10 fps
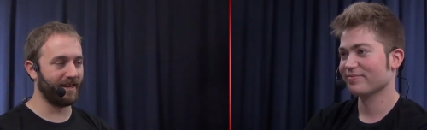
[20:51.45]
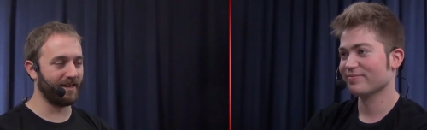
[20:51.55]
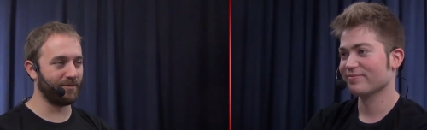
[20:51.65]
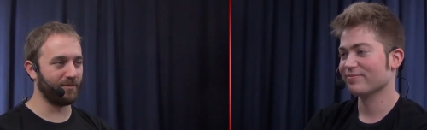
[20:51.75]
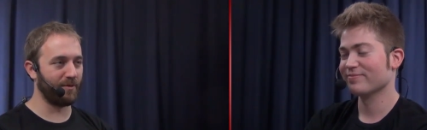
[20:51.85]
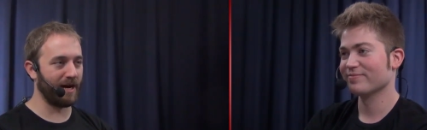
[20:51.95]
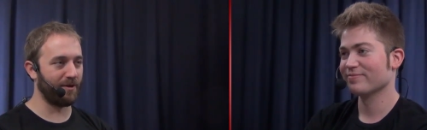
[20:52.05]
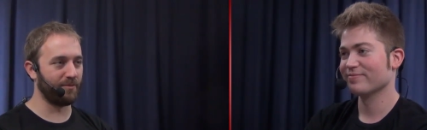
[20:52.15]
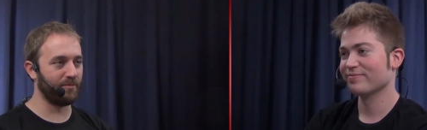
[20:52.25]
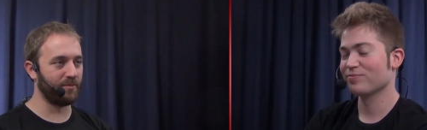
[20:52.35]
Speaker 1: I don't know
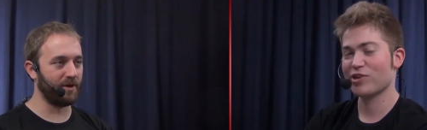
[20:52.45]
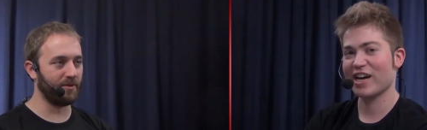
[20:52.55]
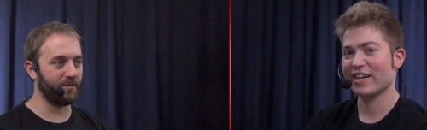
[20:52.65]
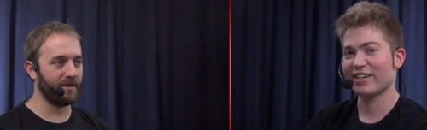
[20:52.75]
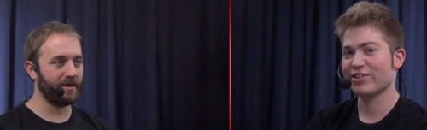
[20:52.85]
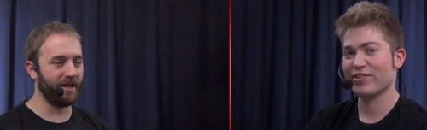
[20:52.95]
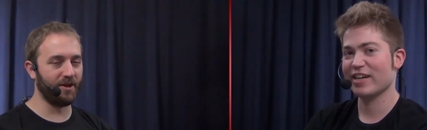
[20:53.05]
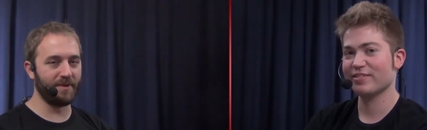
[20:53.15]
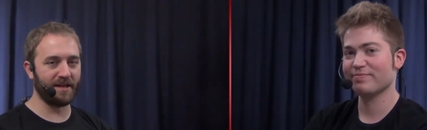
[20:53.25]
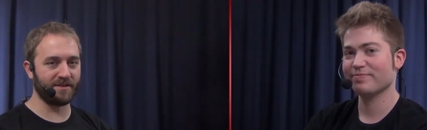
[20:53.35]
how we're not going to do. That.
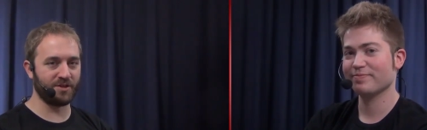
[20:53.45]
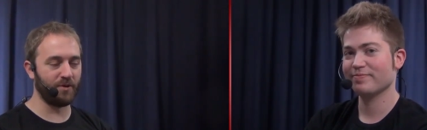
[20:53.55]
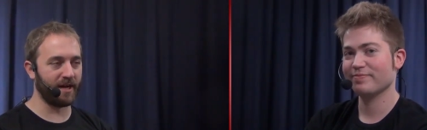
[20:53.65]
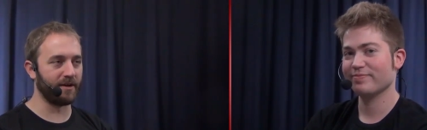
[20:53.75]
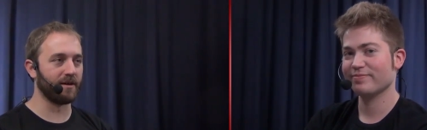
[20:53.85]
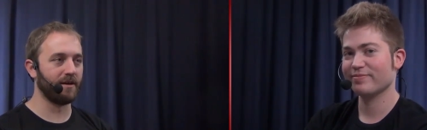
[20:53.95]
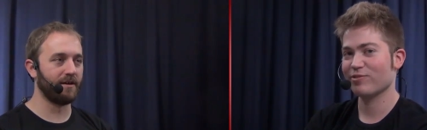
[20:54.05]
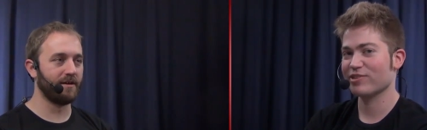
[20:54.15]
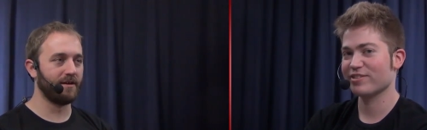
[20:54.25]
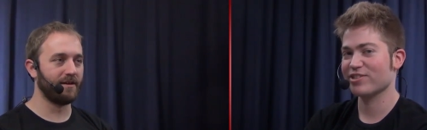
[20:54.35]
It'll be like Zoolander.
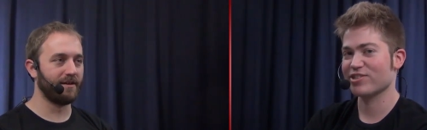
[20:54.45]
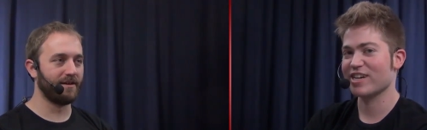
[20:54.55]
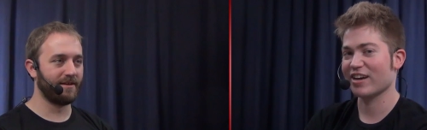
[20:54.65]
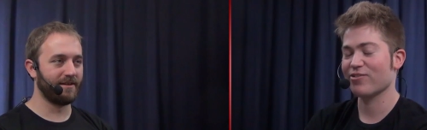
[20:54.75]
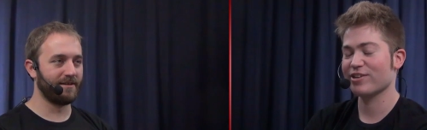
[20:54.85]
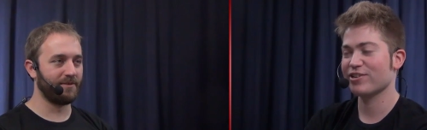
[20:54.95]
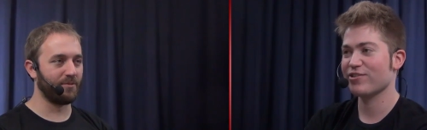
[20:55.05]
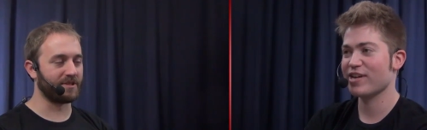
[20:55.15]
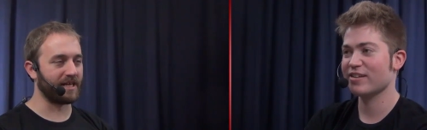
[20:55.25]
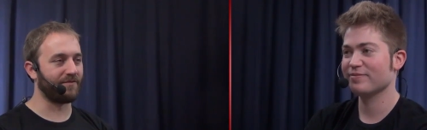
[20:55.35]
We're just not going to do.
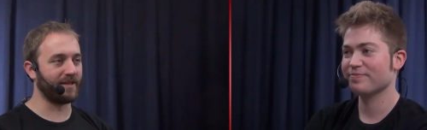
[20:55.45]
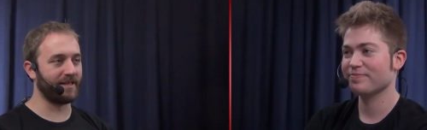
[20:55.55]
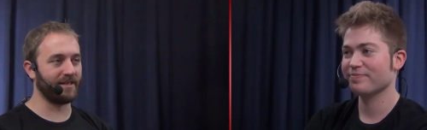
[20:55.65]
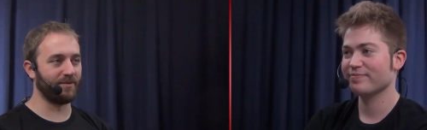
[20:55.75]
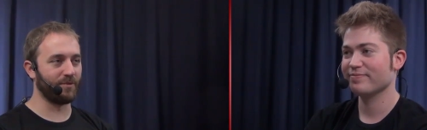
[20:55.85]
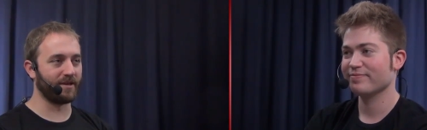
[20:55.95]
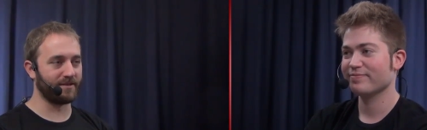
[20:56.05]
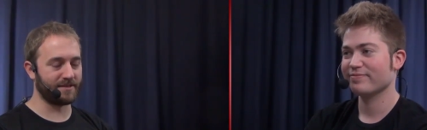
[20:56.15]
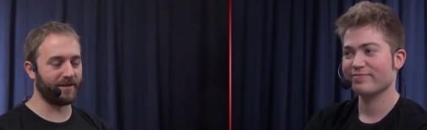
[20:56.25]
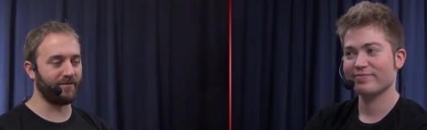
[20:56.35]
We're that. definitely we're
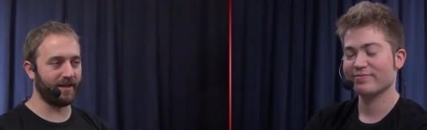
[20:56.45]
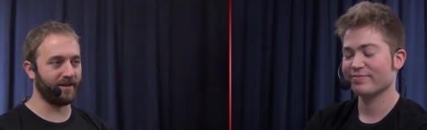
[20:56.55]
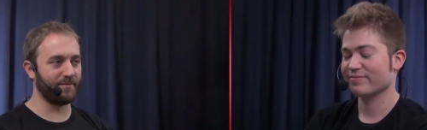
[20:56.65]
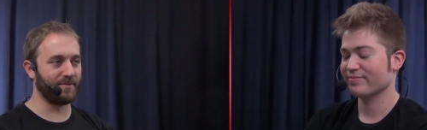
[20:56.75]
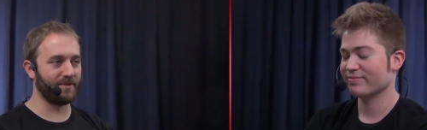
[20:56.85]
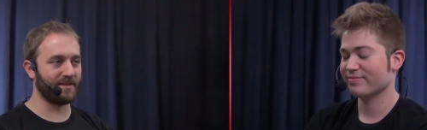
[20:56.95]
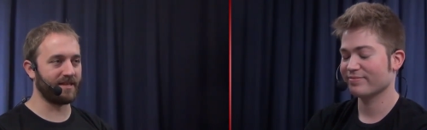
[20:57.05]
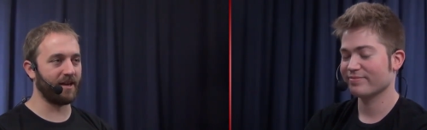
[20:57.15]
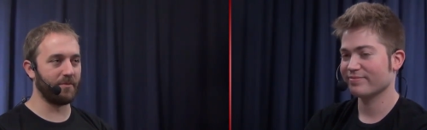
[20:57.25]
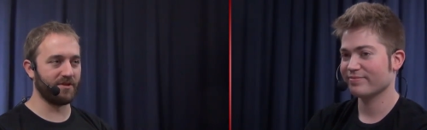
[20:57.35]
definitely going to
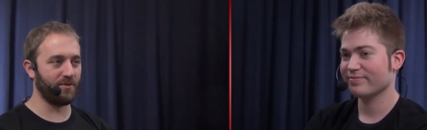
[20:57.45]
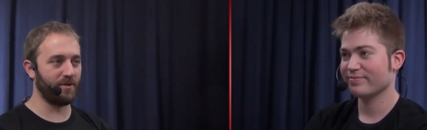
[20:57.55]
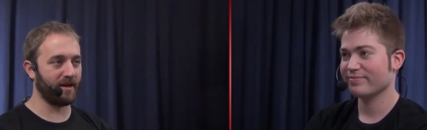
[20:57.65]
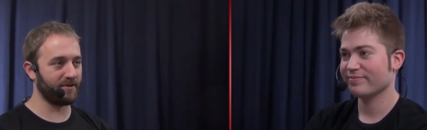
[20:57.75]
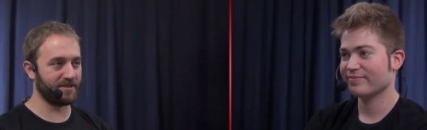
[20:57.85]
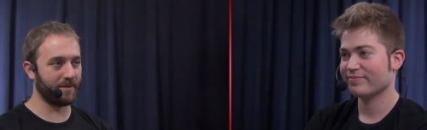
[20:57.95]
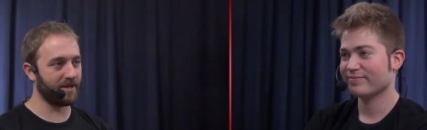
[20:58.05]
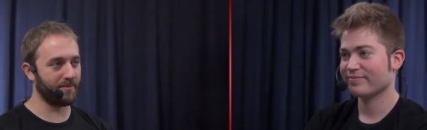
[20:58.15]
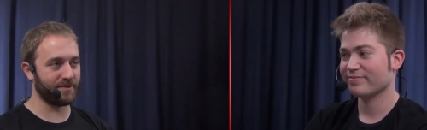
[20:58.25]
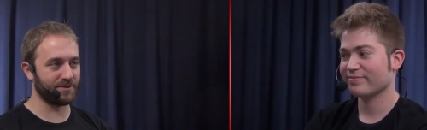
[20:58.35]
set up a Zoolander type
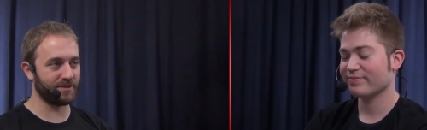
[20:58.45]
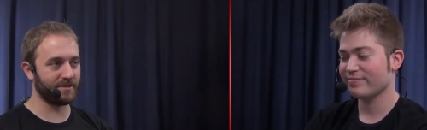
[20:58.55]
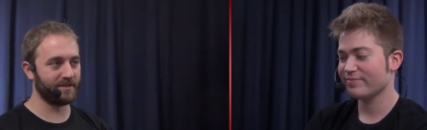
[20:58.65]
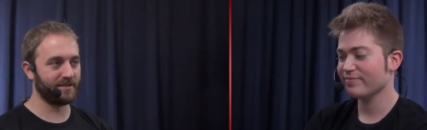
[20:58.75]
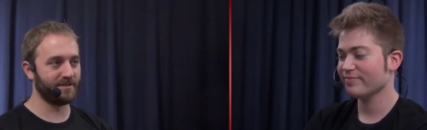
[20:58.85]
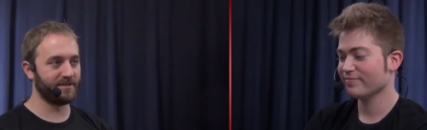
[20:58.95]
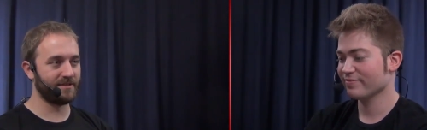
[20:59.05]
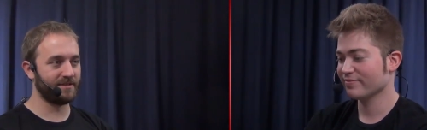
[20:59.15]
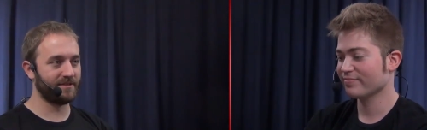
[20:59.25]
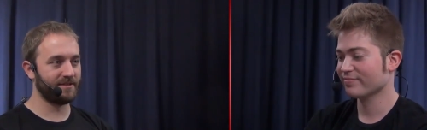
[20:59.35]
competition.
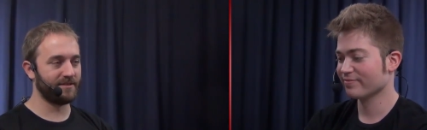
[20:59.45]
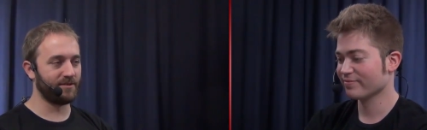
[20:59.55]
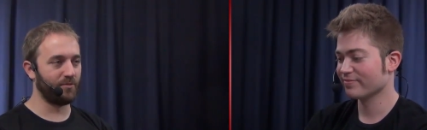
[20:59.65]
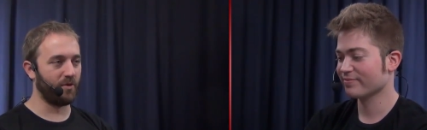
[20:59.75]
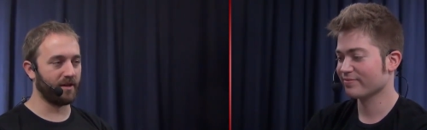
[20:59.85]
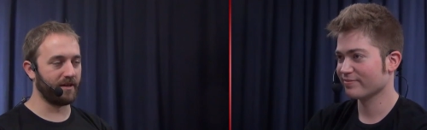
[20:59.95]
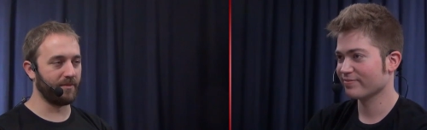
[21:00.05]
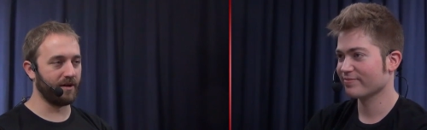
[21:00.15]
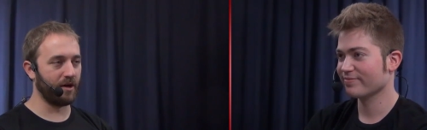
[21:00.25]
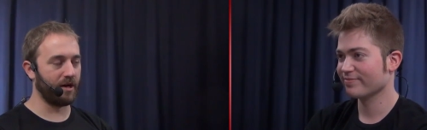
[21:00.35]
One of them,
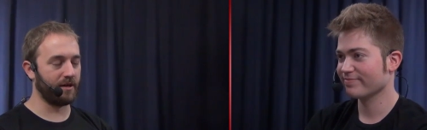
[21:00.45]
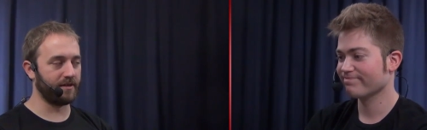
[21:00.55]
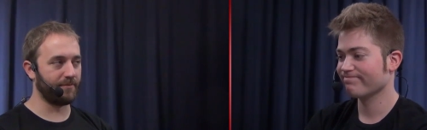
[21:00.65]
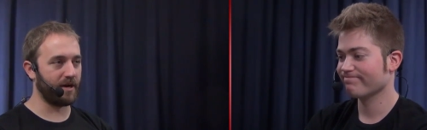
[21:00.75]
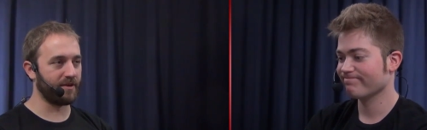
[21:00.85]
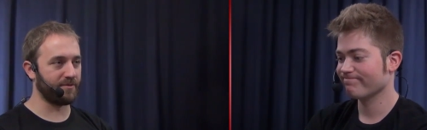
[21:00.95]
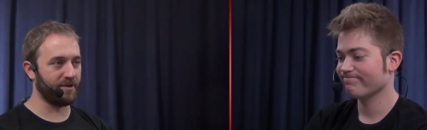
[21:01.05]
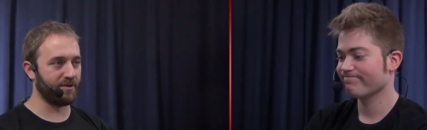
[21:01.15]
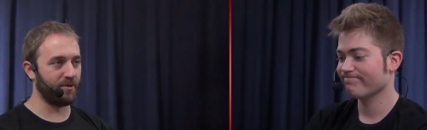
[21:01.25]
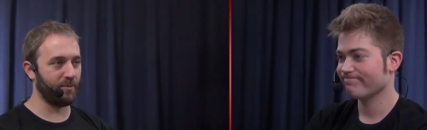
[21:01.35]
uh, Boswell
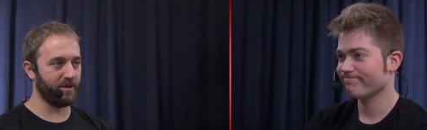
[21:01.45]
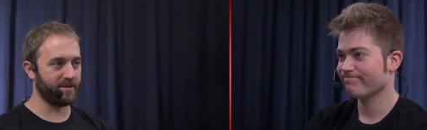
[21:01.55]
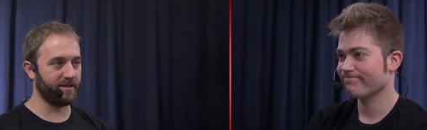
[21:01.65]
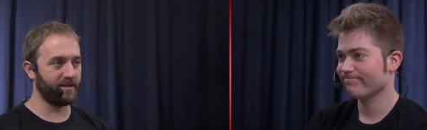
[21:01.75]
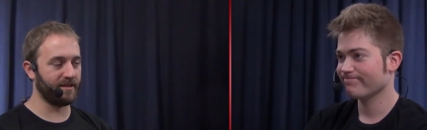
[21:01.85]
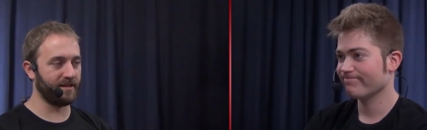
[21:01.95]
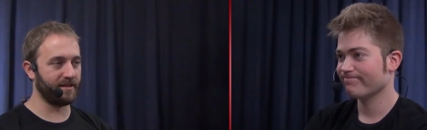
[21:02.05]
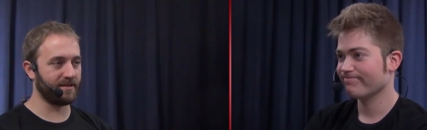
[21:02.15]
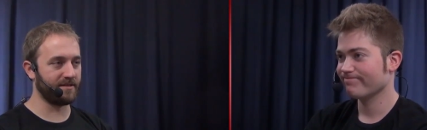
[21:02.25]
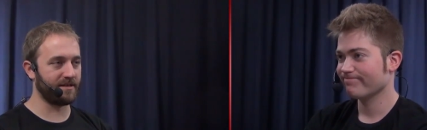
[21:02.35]
is Owen Wilson,
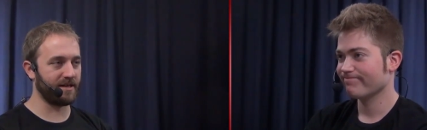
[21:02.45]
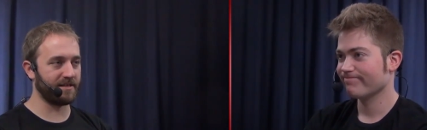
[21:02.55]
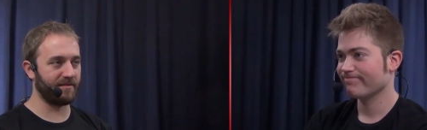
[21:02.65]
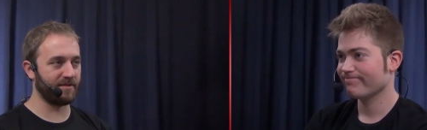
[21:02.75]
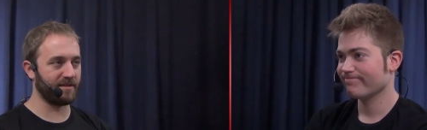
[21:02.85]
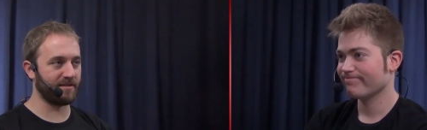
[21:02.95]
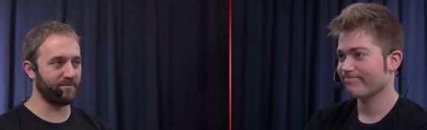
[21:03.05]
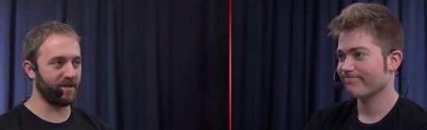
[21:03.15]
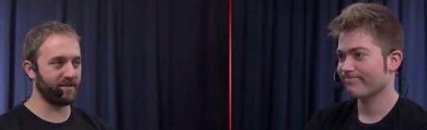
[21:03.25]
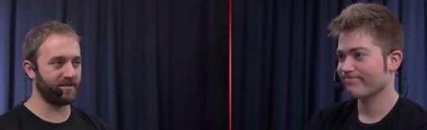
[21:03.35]
and Todd Stevens is
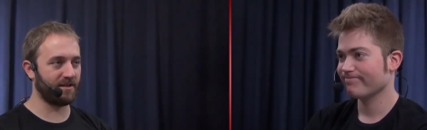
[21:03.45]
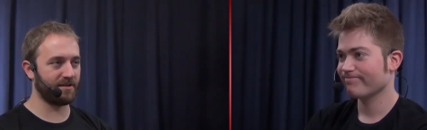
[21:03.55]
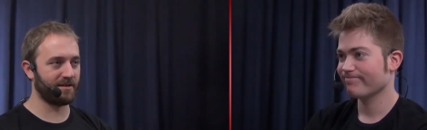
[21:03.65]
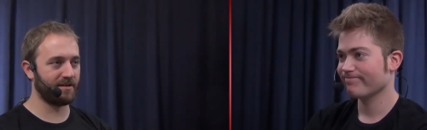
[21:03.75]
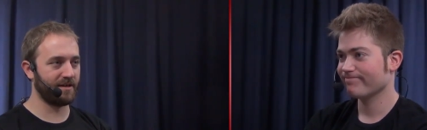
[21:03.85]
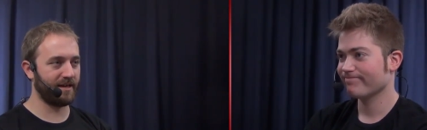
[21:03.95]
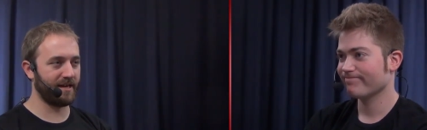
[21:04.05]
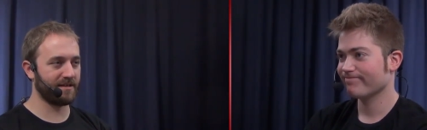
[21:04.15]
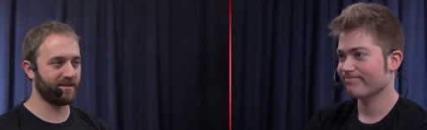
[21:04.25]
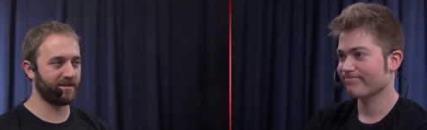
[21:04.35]
Ben Stiller, I
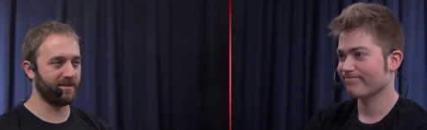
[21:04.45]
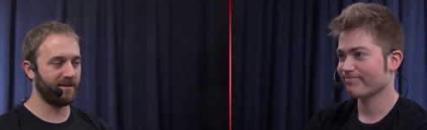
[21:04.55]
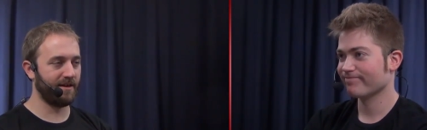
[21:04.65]
guess.